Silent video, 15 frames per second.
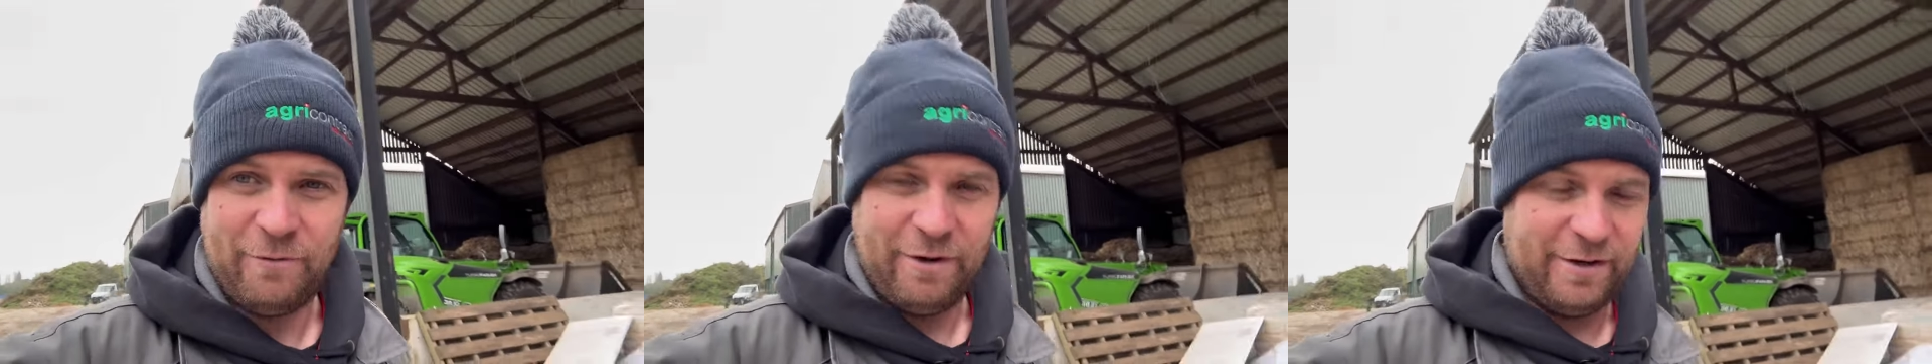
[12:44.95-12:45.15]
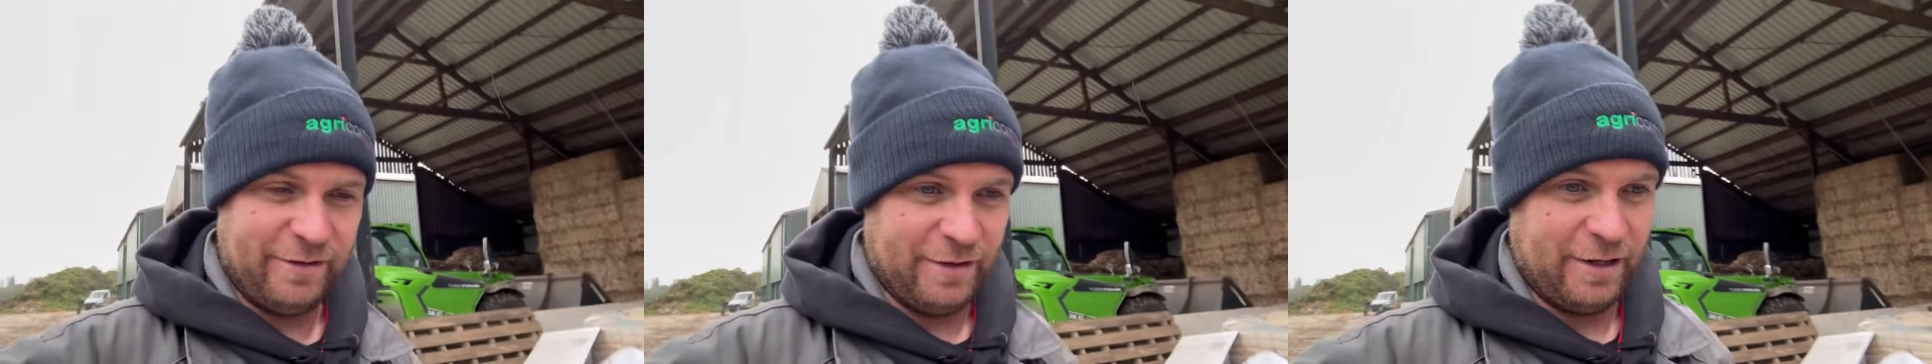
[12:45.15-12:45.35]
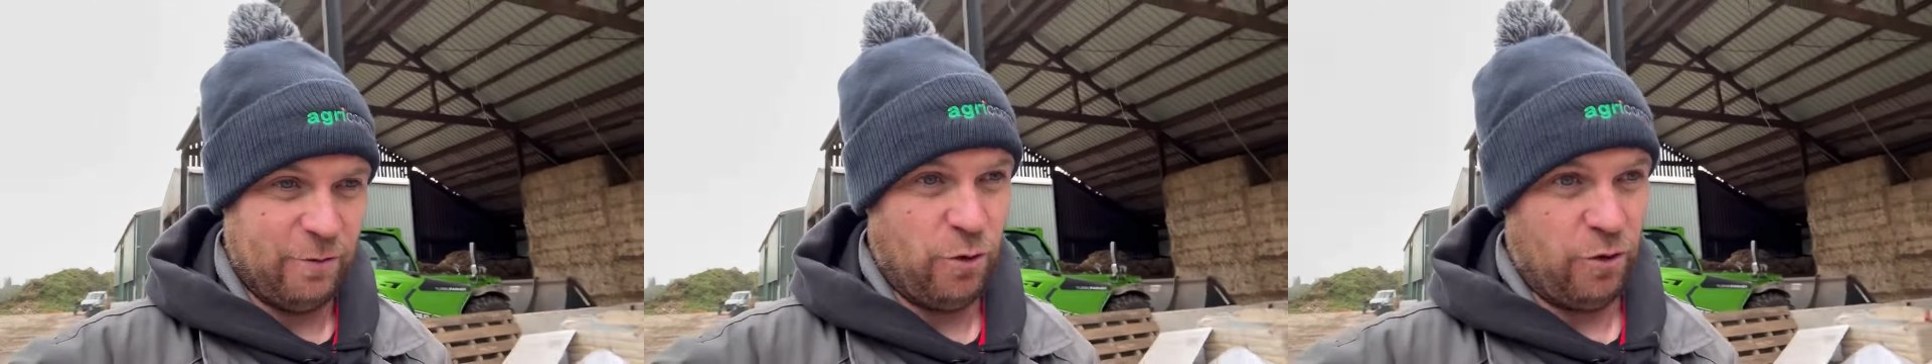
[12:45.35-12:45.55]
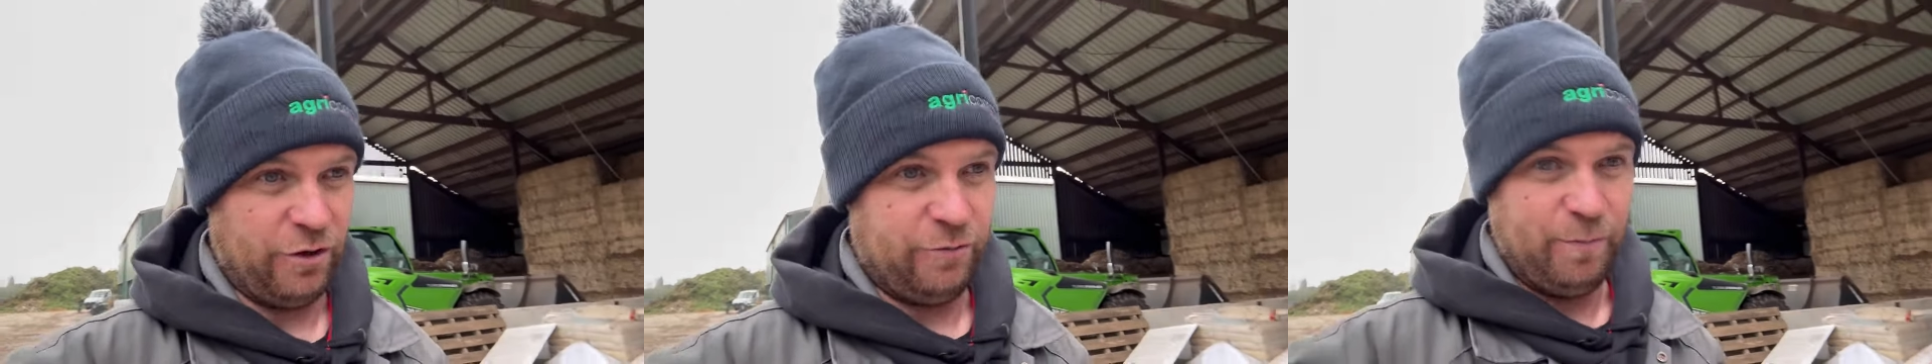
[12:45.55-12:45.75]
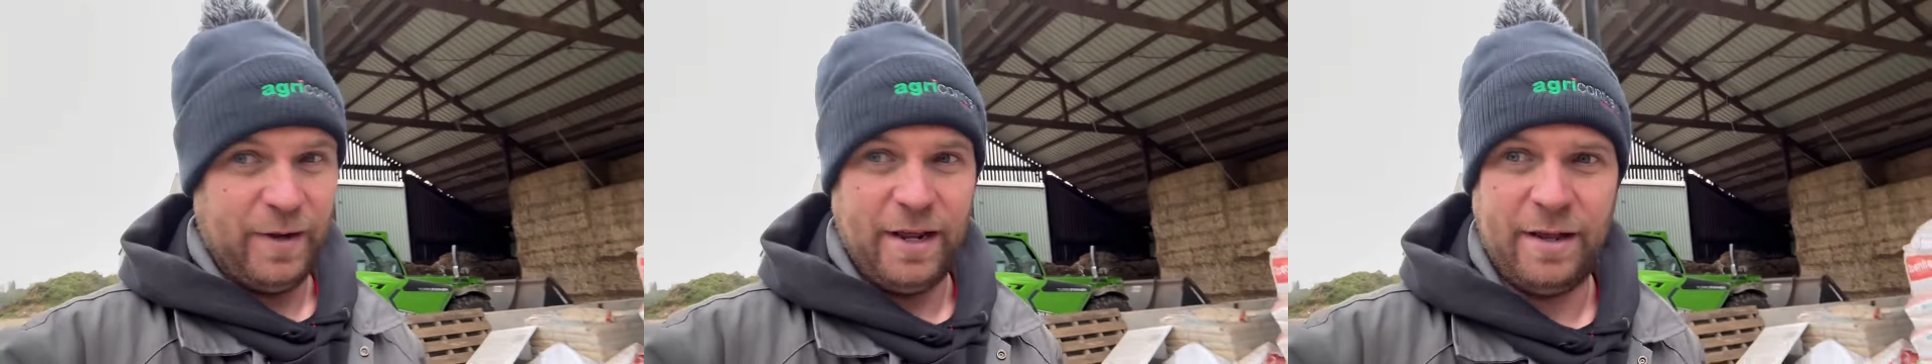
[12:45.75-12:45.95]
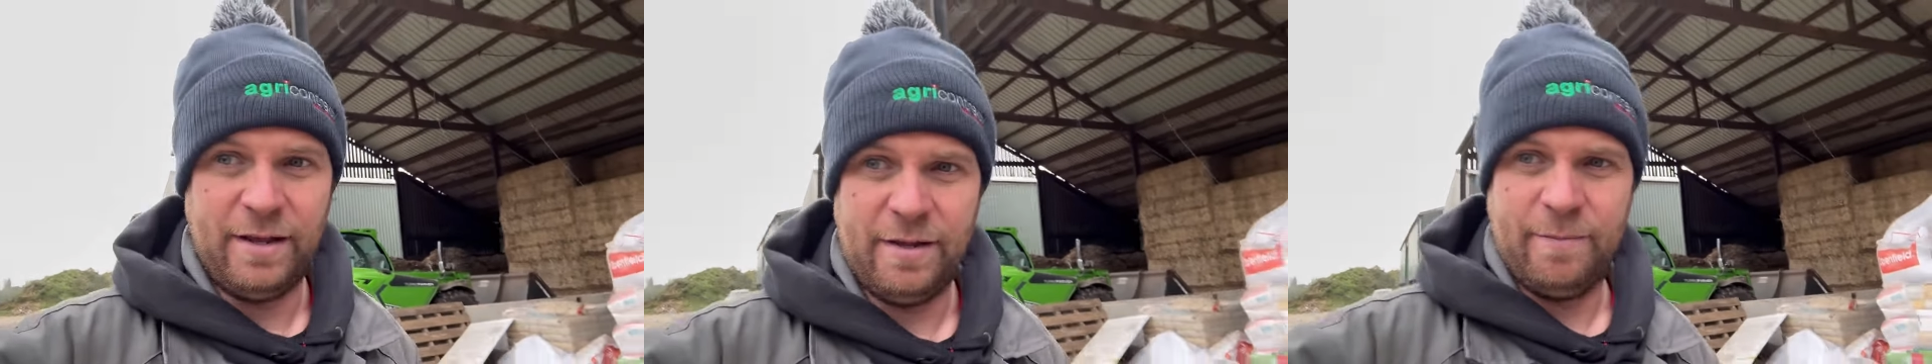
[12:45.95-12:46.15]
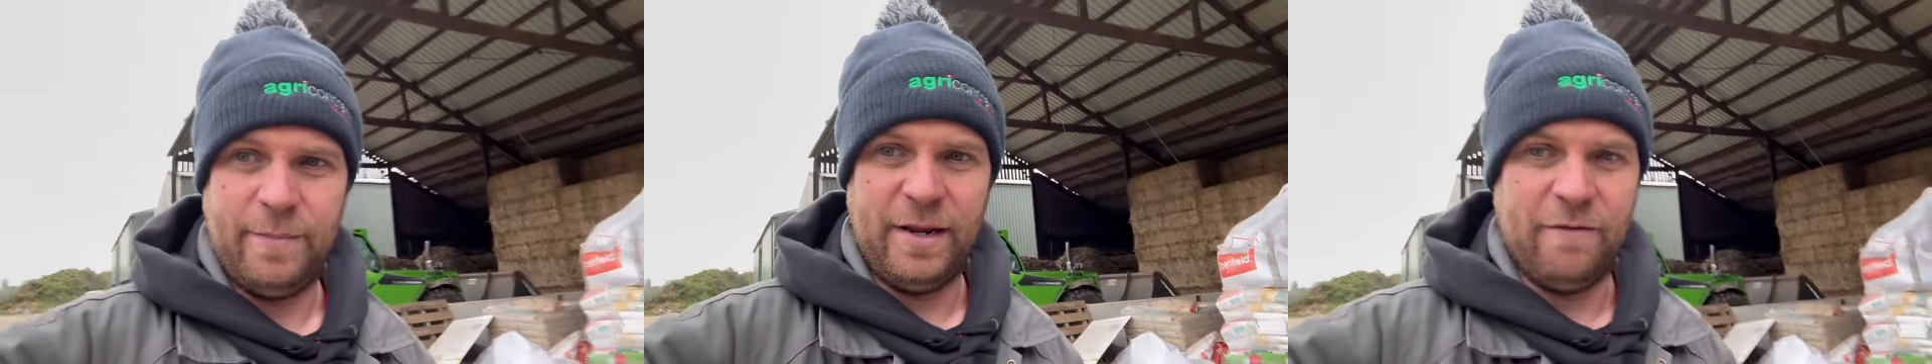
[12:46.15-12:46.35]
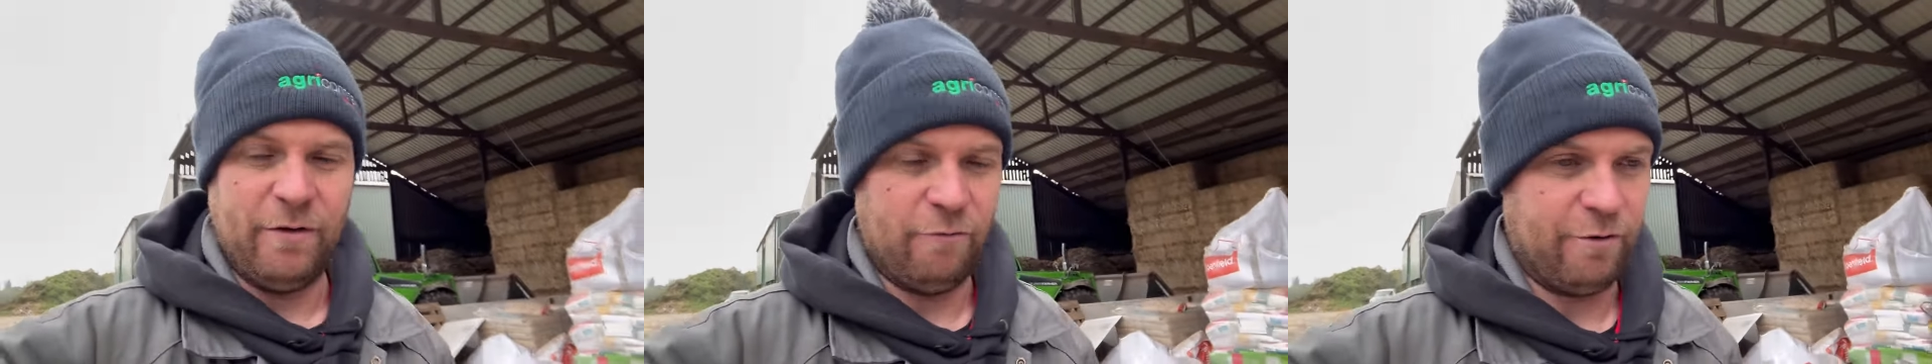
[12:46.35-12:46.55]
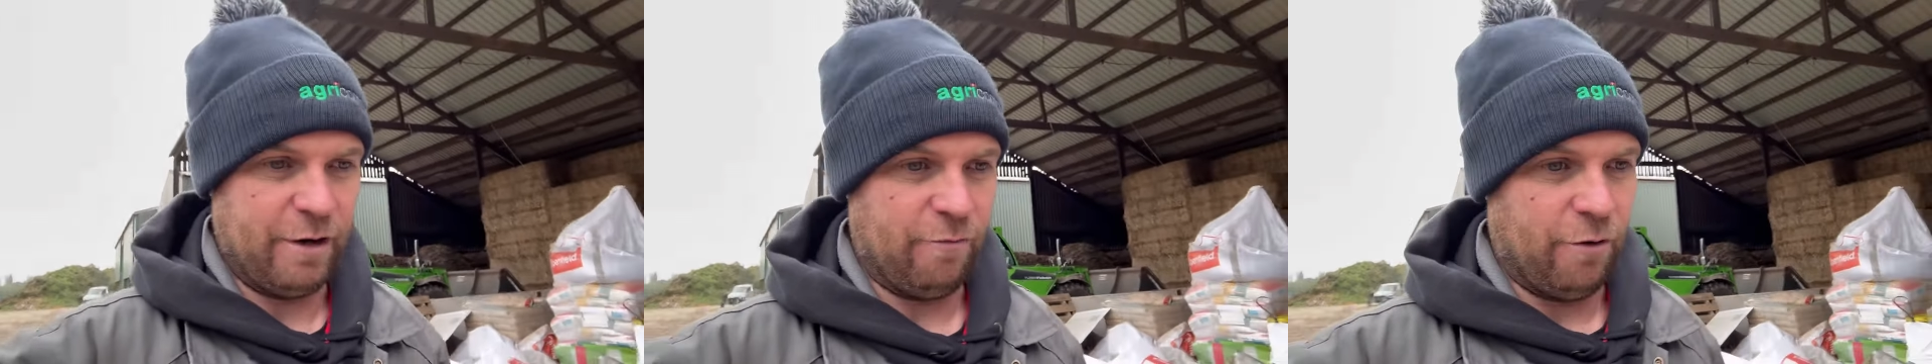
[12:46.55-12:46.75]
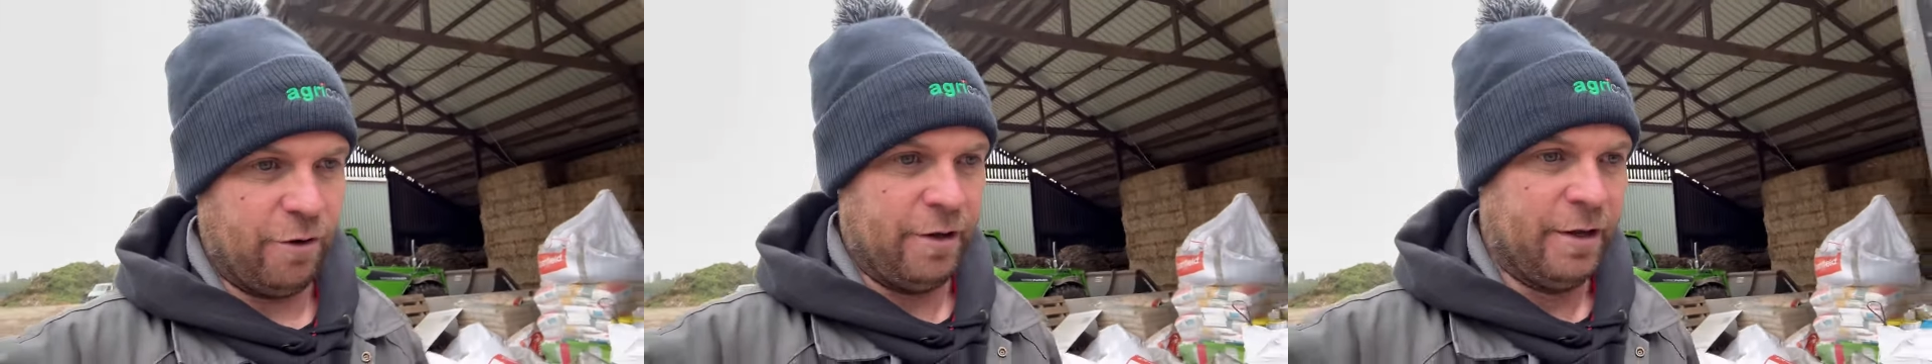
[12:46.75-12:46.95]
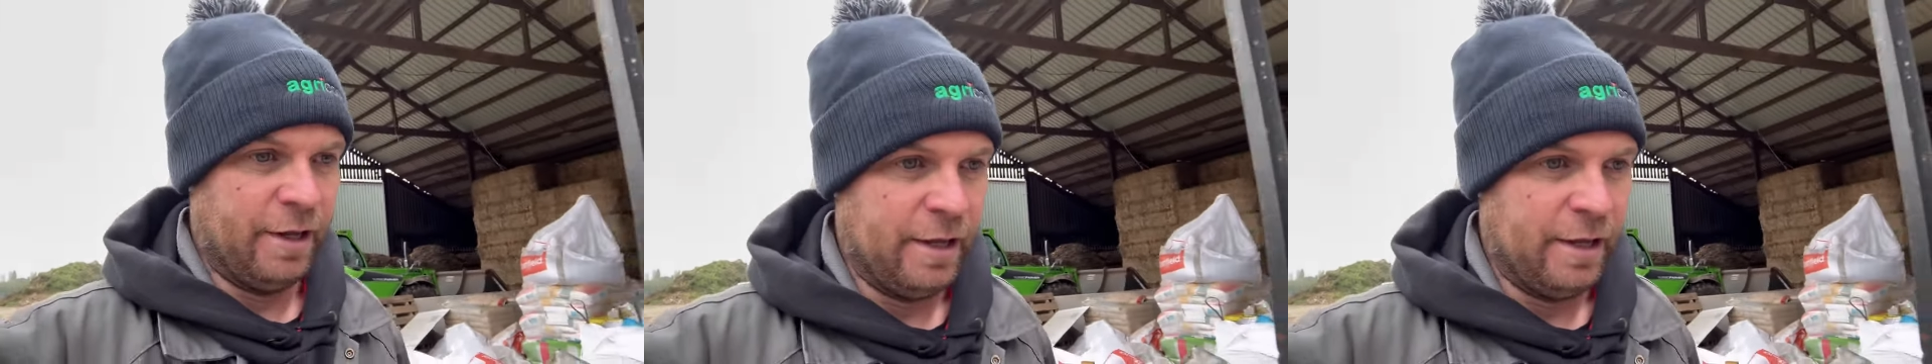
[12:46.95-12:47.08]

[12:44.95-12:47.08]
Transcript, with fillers: recently or it's been a bit of a rerun.